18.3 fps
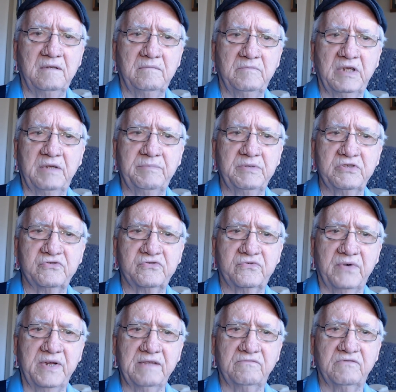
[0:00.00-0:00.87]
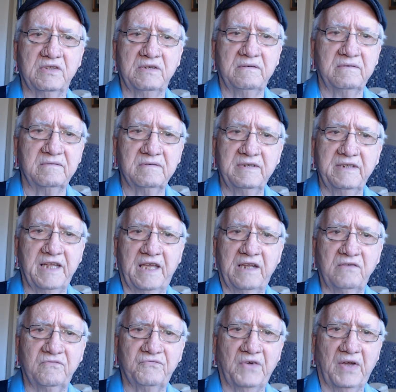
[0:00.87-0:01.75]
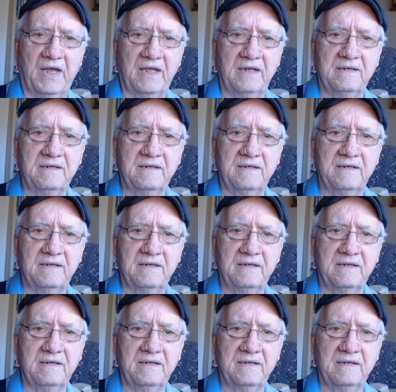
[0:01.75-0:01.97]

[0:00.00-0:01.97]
may be strengthened and edified.